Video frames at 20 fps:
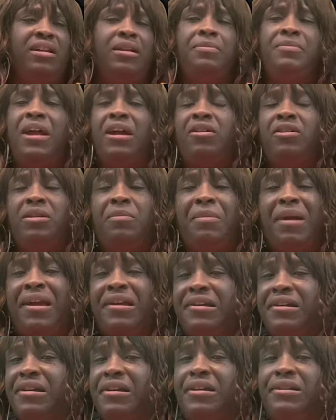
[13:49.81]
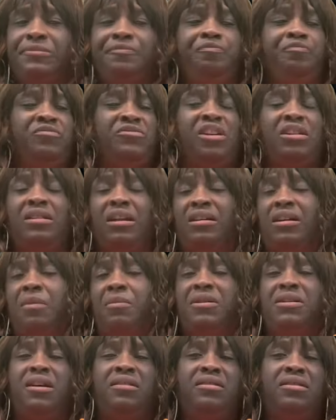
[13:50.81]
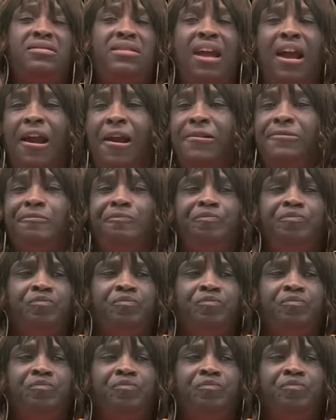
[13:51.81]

I'm not going to make it. Can I come another day?